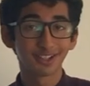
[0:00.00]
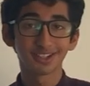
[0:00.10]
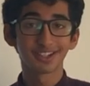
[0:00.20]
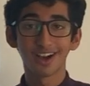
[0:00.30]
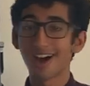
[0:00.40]

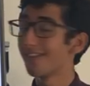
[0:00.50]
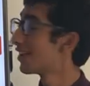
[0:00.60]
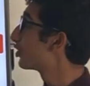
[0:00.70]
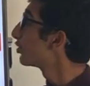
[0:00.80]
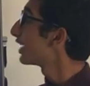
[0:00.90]
Gustave
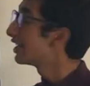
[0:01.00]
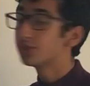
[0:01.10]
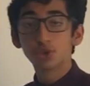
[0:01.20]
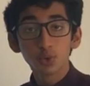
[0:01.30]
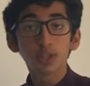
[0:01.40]
has used a
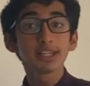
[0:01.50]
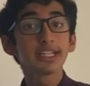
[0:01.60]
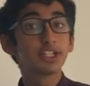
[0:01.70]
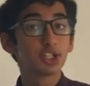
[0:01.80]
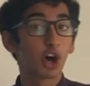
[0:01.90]

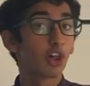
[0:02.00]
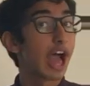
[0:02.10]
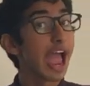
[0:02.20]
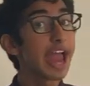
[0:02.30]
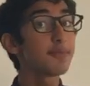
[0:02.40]
dually
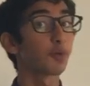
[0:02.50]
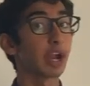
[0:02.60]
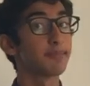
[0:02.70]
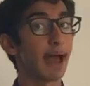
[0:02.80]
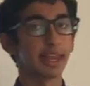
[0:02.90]
dull and
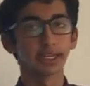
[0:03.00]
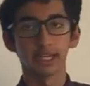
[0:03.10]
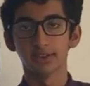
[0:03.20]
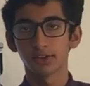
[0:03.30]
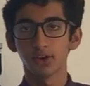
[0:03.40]
bright palette
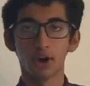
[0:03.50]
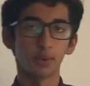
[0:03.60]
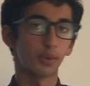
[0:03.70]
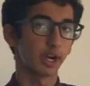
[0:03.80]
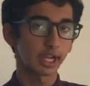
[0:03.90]
in this
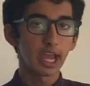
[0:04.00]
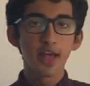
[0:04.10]
artwork.